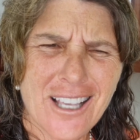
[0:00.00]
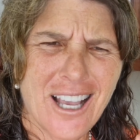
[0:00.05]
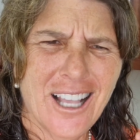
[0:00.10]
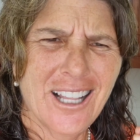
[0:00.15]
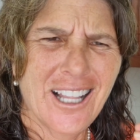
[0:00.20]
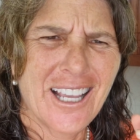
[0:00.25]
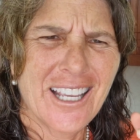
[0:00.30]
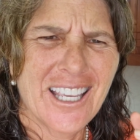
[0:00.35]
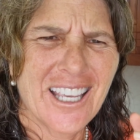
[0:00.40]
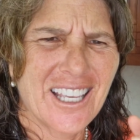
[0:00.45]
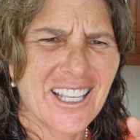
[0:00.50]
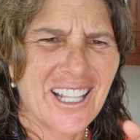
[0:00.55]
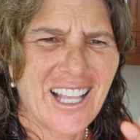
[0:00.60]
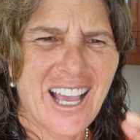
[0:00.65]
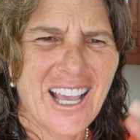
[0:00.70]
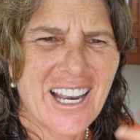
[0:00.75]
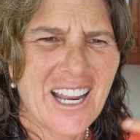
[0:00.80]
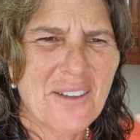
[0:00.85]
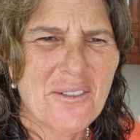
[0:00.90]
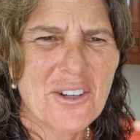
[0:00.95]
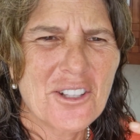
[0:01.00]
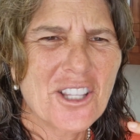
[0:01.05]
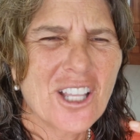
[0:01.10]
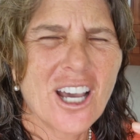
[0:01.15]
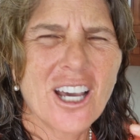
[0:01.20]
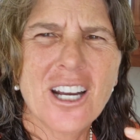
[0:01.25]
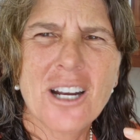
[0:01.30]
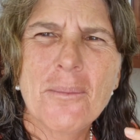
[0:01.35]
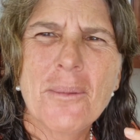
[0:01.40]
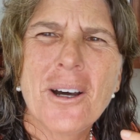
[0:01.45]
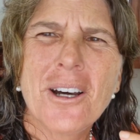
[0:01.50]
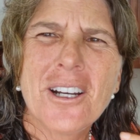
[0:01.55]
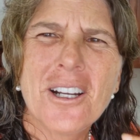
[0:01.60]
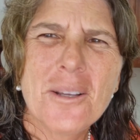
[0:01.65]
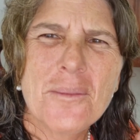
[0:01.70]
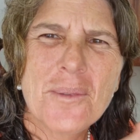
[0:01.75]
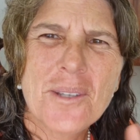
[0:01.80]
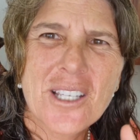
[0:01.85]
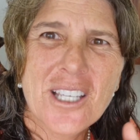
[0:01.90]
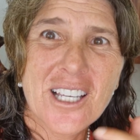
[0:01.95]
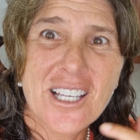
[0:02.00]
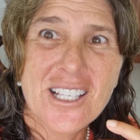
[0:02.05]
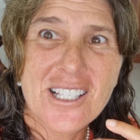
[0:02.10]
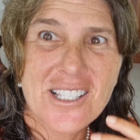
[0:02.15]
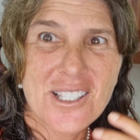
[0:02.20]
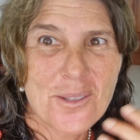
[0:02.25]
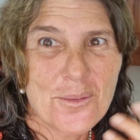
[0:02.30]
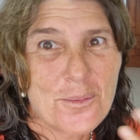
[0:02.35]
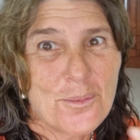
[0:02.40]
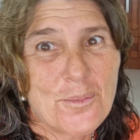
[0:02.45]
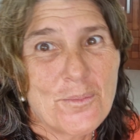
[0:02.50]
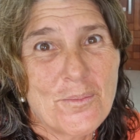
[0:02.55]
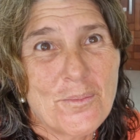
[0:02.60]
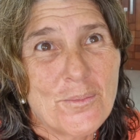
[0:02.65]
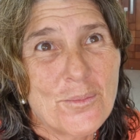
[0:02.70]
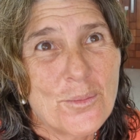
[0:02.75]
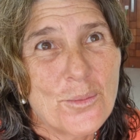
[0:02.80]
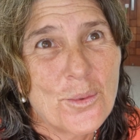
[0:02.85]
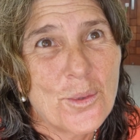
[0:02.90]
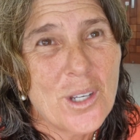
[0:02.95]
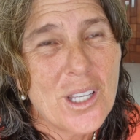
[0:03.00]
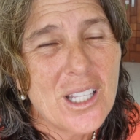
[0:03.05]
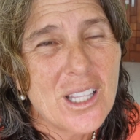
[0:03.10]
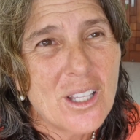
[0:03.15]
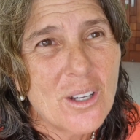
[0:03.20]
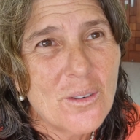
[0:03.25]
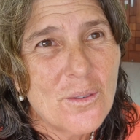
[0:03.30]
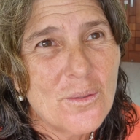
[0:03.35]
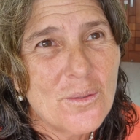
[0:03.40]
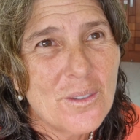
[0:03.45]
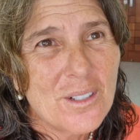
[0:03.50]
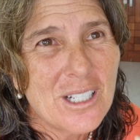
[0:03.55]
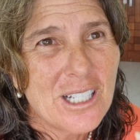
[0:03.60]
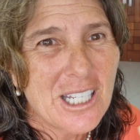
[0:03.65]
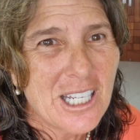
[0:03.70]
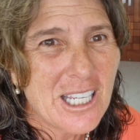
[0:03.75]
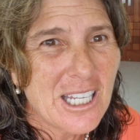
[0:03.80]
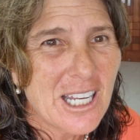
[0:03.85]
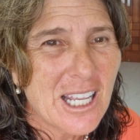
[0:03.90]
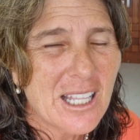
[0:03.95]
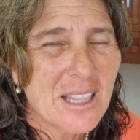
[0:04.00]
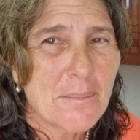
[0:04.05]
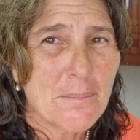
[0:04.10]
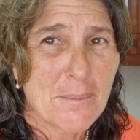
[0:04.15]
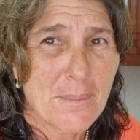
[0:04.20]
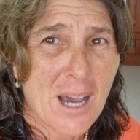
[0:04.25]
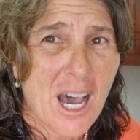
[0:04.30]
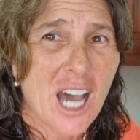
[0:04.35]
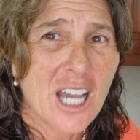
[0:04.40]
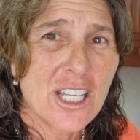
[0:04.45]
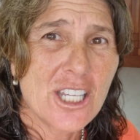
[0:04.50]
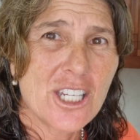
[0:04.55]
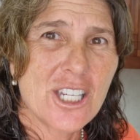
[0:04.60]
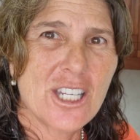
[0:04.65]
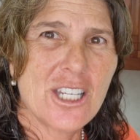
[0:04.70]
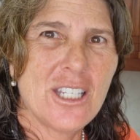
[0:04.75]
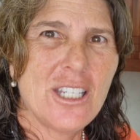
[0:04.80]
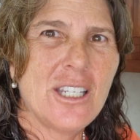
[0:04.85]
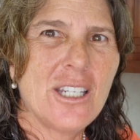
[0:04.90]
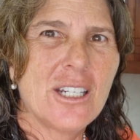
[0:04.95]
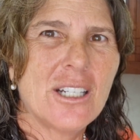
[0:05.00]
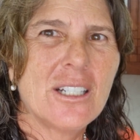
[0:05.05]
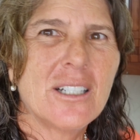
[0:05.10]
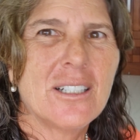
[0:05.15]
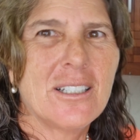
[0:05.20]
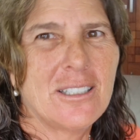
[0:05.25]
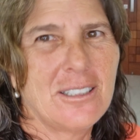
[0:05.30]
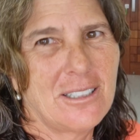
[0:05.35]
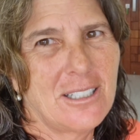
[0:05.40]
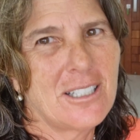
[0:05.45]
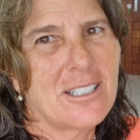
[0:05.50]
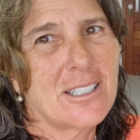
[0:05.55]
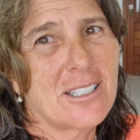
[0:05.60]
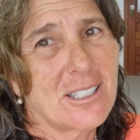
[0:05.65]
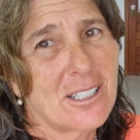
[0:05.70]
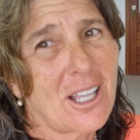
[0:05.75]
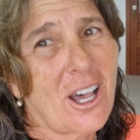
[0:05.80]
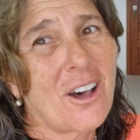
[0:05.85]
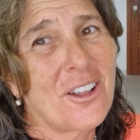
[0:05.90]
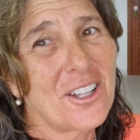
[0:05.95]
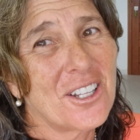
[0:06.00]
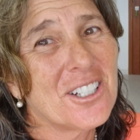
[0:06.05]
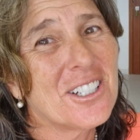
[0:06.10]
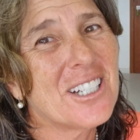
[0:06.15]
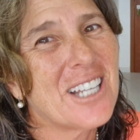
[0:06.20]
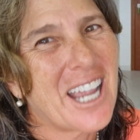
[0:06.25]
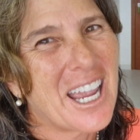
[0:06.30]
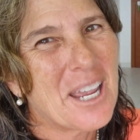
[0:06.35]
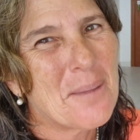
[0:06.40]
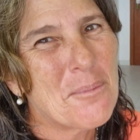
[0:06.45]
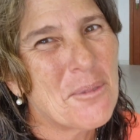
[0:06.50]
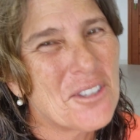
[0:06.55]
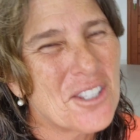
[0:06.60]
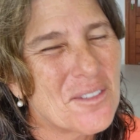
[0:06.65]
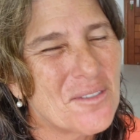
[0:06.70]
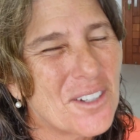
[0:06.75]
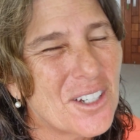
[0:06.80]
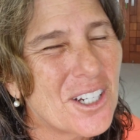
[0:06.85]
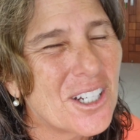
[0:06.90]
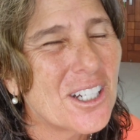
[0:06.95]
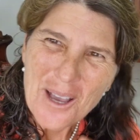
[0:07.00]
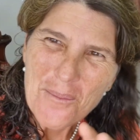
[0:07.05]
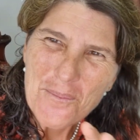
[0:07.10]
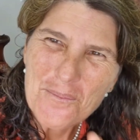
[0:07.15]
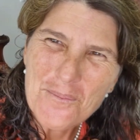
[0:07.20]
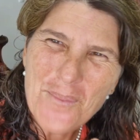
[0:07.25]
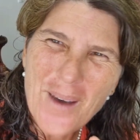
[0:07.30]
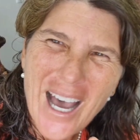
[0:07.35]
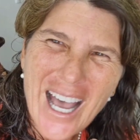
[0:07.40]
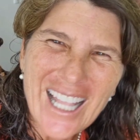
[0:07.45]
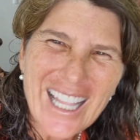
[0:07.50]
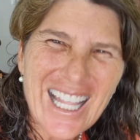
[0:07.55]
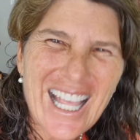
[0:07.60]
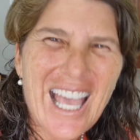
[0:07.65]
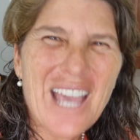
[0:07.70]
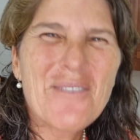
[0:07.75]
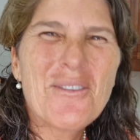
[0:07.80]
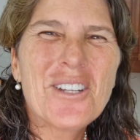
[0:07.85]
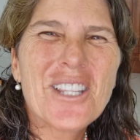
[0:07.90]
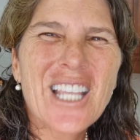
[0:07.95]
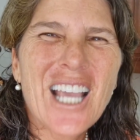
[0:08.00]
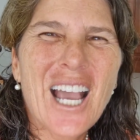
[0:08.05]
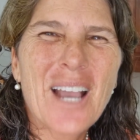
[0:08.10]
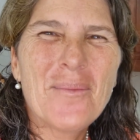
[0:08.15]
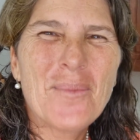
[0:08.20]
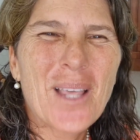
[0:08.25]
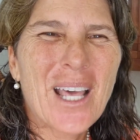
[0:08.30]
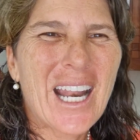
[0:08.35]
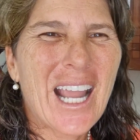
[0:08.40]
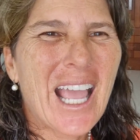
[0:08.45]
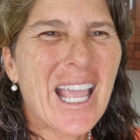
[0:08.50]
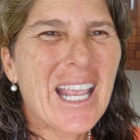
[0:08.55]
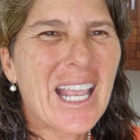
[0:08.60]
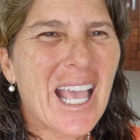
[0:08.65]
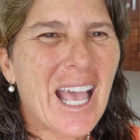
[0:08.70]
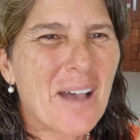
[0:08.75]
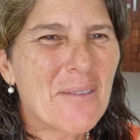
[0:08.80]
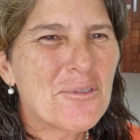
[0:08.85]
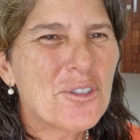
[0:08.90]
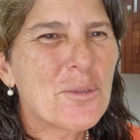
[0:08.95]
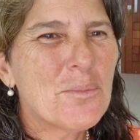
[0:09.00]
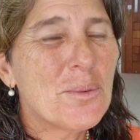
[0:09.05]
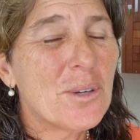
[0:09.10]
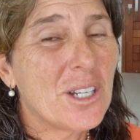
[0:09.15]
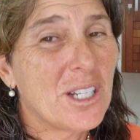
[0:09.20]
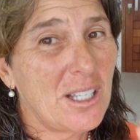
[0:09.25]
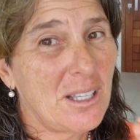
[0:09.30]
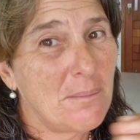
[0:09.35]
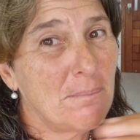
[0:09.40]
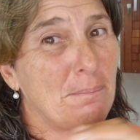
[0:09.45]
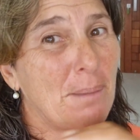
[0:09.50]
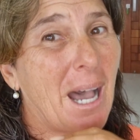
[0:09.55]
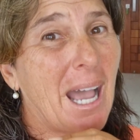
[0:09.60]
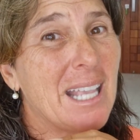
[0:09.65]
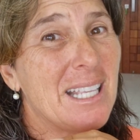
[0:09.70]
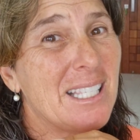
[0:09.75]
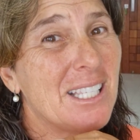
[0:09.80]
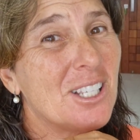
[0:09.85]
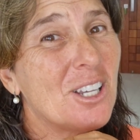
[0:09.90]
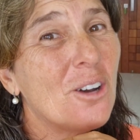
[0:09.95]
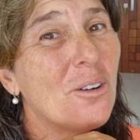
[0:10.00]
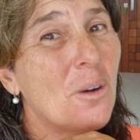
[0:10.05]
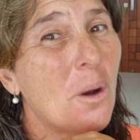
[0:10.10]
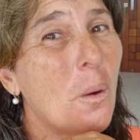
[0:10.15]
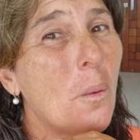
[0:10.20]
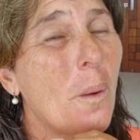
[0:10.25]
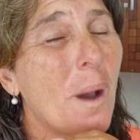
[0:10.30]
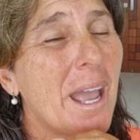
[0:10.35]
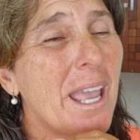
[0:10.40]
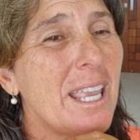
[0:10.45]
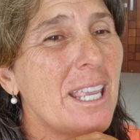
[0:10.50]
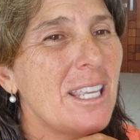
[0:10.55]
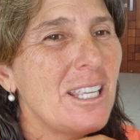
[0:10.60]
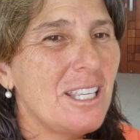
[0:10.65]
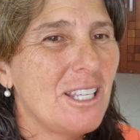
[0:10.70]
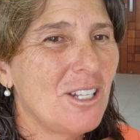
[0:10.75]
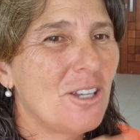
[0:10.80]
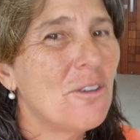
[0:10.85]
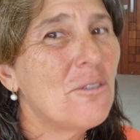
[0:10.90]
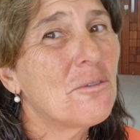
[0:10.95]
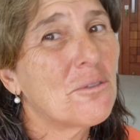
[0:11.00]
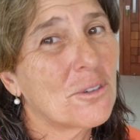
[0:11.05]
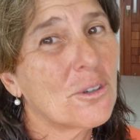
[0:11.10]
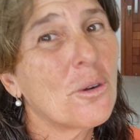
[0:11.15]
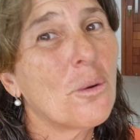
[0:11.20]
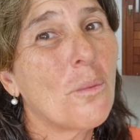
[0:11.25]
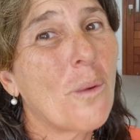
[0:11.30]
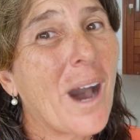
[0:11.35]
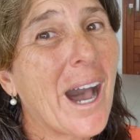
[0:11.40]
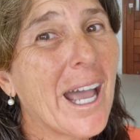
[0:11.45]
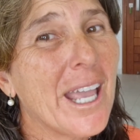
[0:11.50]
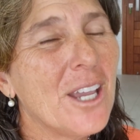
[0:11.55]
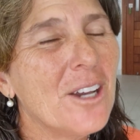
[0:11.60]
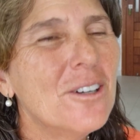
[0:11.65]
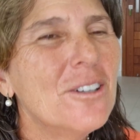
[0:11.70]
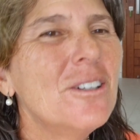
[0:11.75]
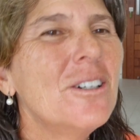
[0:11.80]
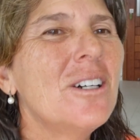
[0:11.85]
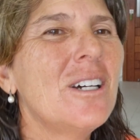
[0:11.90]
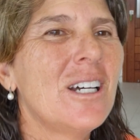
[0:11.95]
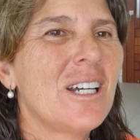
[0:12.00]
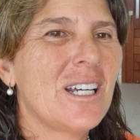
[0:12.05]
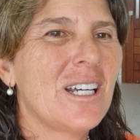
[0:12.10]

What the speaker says: I like it. I never thought about it because we don't need it much here in the southern hemisphere. But every time that I have to put a bicycle away, you know, for a while,